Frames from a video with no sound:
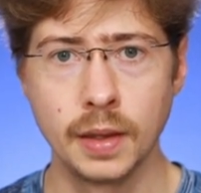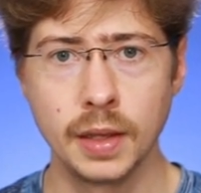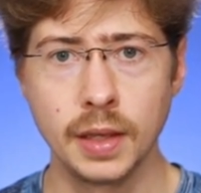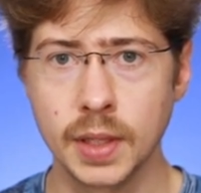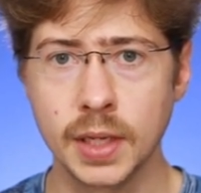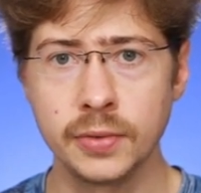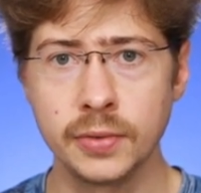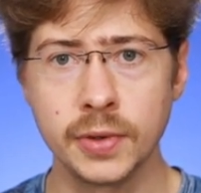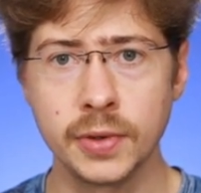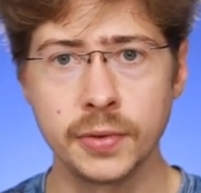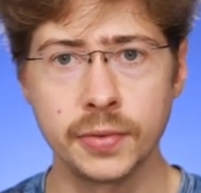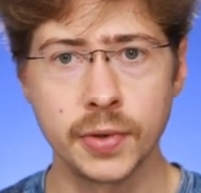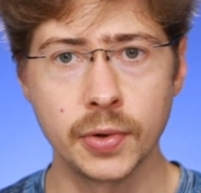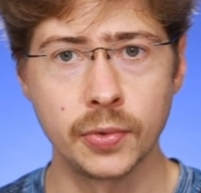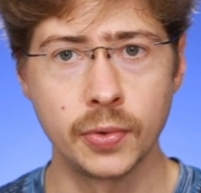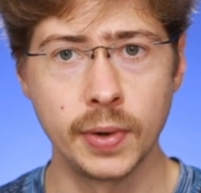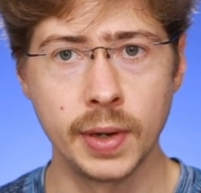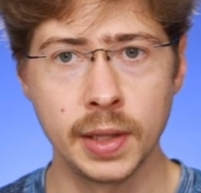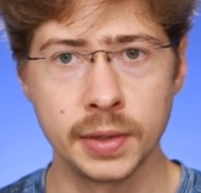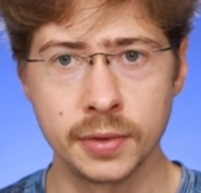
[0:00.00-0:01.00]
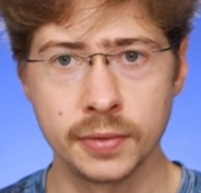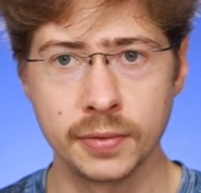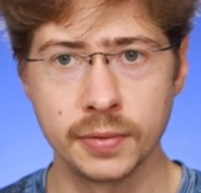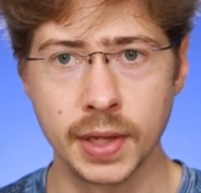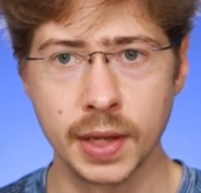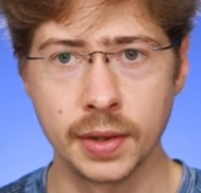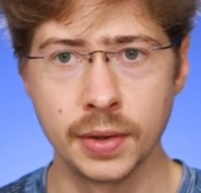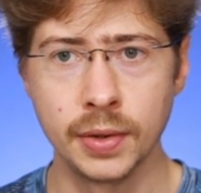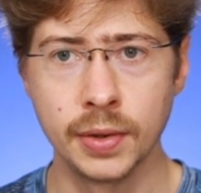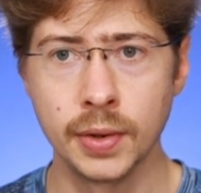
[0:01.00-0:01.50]
Even if you're relatively
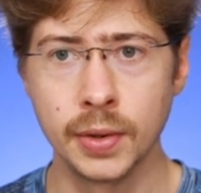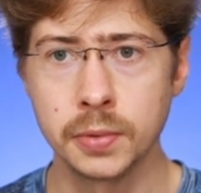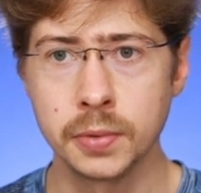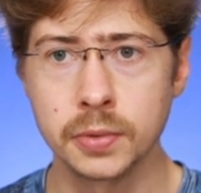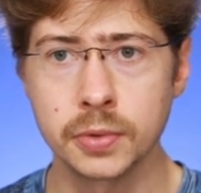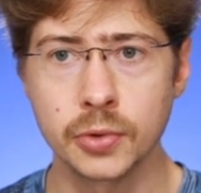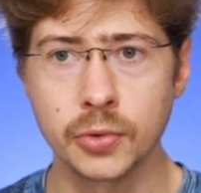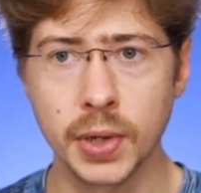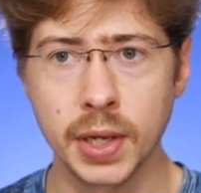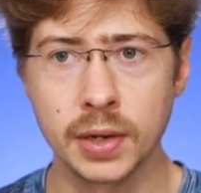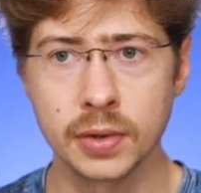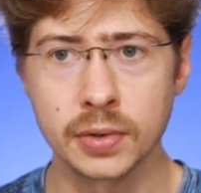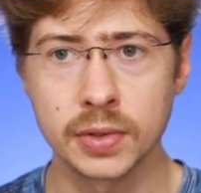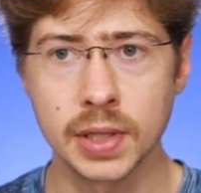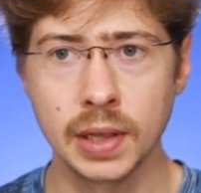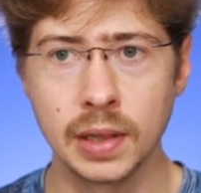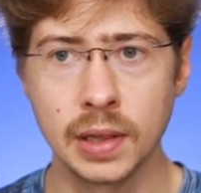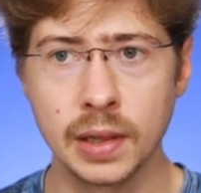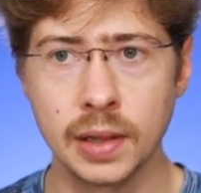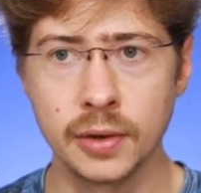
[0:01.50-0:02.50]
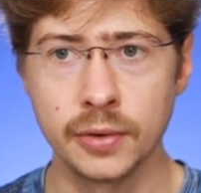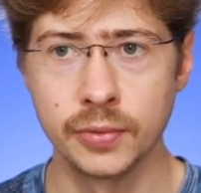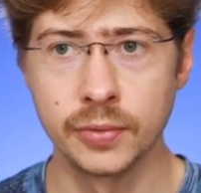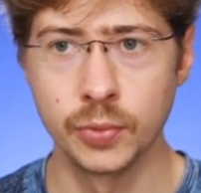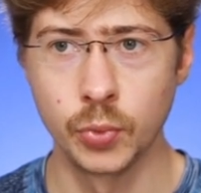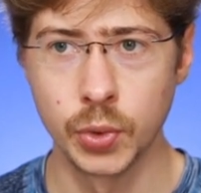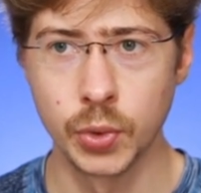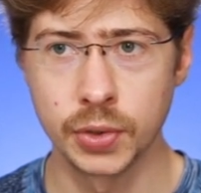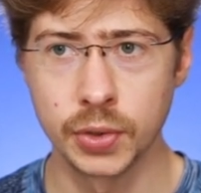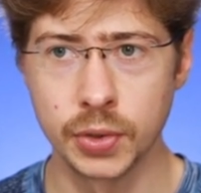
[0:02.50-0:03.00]
unknown, creators love
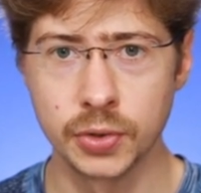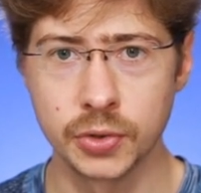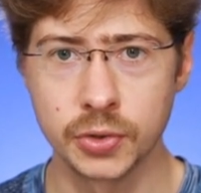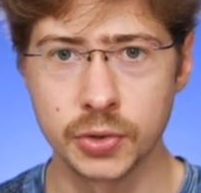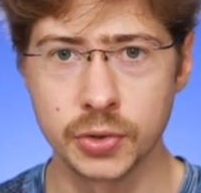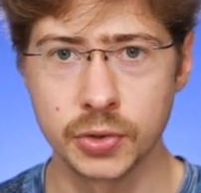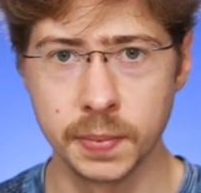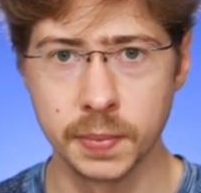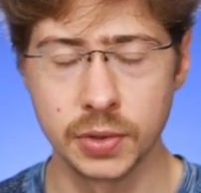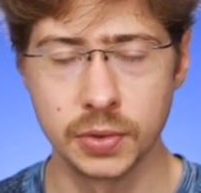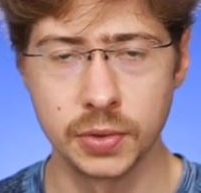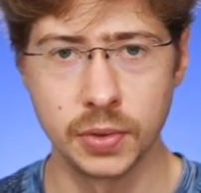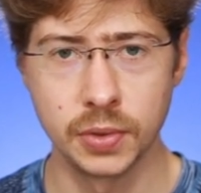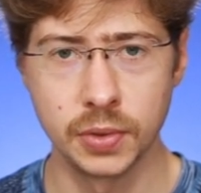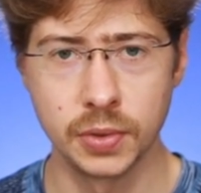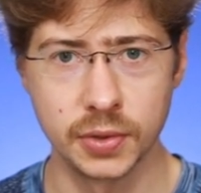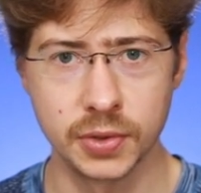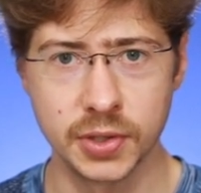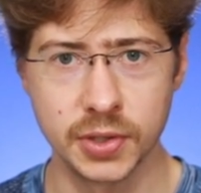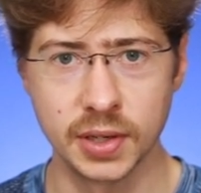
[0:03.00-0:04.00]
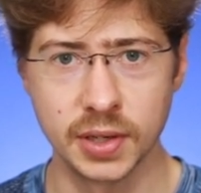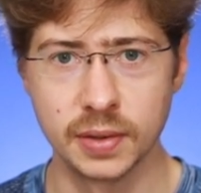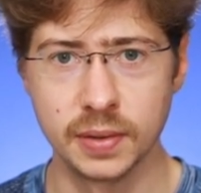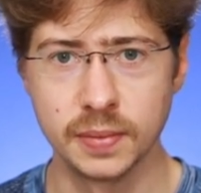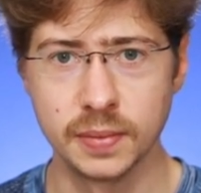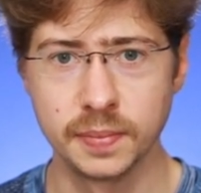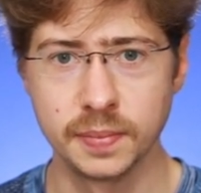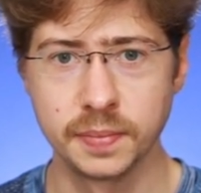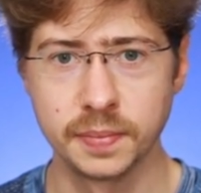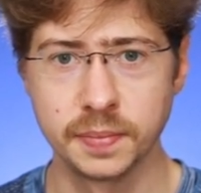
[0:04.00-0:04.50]
when you contribute to their channel.